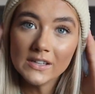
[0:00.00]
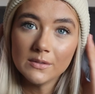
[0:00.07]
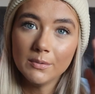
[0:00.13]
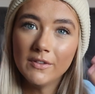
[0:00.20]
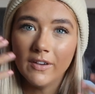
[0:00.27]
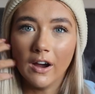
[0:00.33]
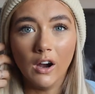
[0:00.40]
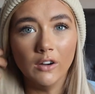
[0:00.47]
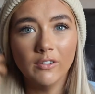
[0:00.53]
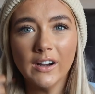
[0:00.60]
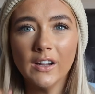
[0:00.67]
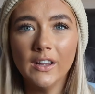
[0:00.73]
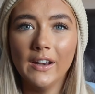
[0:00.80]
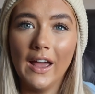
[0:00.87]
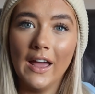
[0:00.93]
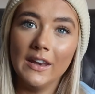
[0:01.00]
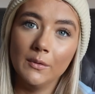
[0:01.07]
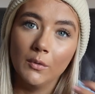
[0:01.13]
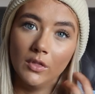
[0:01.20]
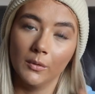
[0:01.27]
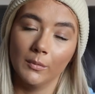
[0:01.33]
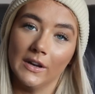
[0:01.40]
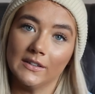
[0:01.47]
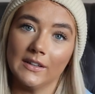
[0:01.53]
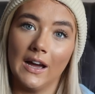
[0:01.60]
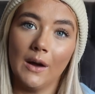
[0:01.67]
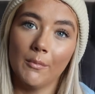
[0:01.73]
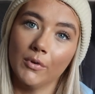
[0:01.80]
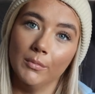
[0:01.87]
To be fair, I reckon anyone that wears a hat